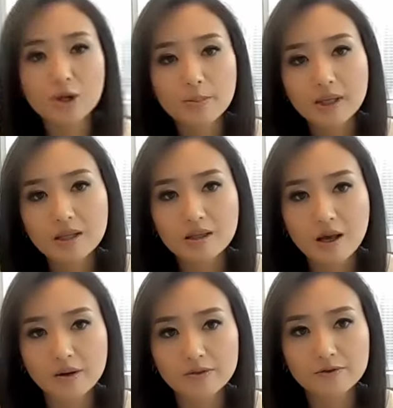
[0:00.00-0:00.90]
been
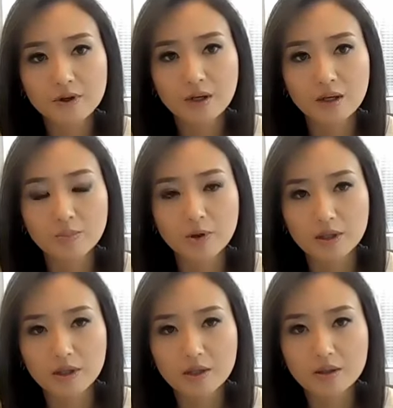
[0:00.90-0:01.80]
enough
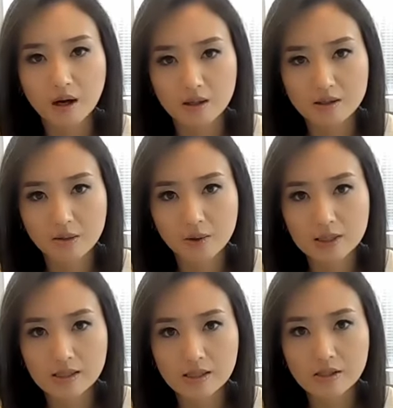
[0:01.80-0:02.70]
political
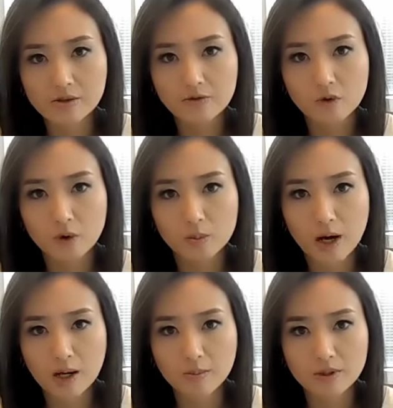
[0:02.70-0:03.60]
consequences for
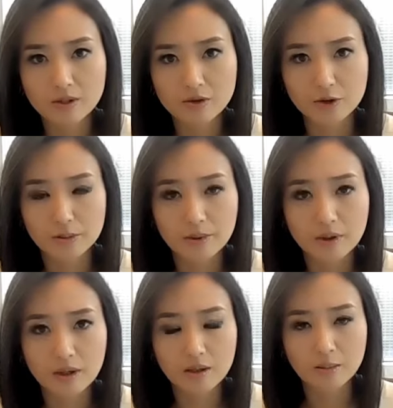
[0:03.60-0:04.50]
Prime Minister
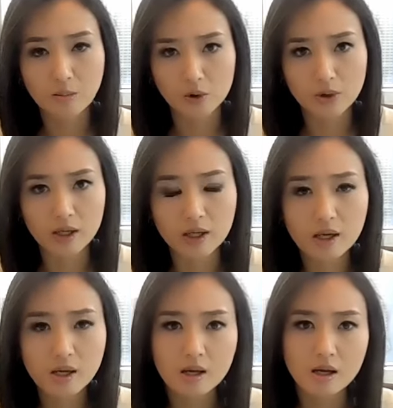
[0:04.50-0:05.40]
Modi
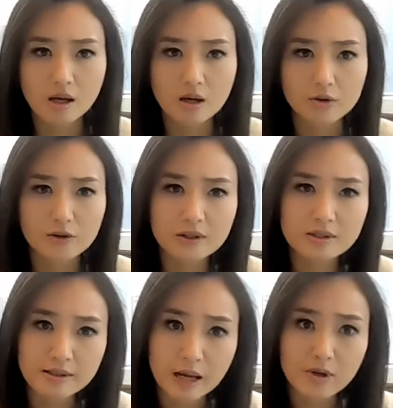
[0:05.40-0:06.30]

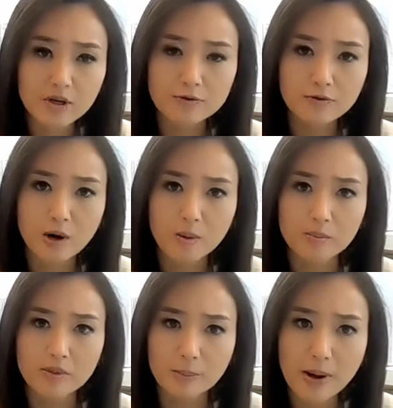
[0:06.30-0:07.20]
stemming from
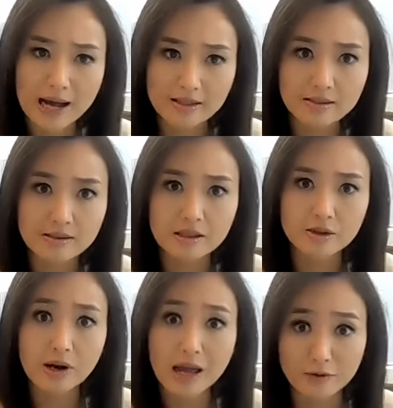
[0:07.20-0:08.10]
the past
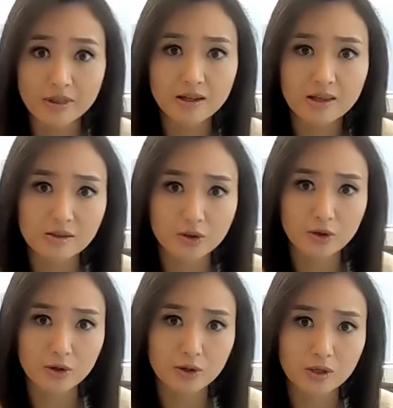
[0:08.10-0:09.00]
year, everything that's
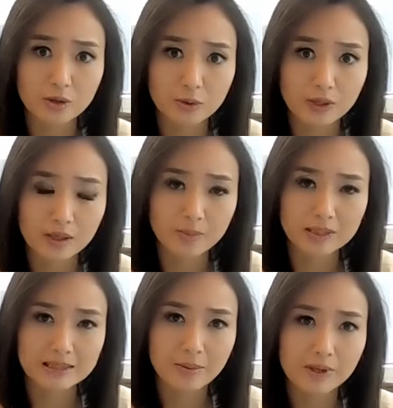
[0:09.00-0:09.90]
occurred, including the
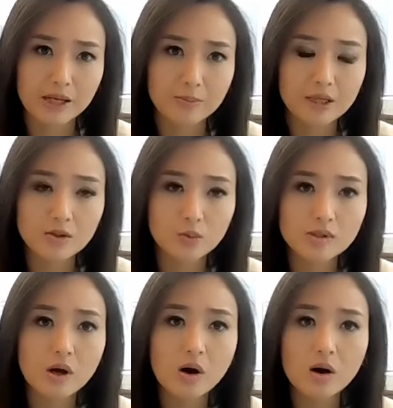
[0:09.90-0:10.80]
pandemic? Because we
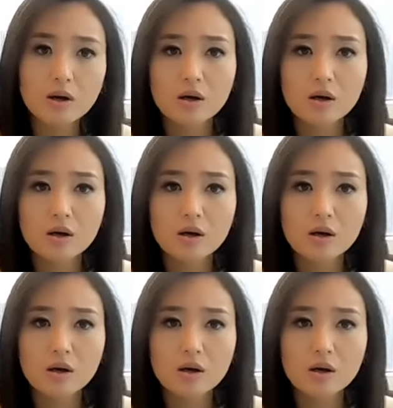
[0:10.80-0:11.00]
saw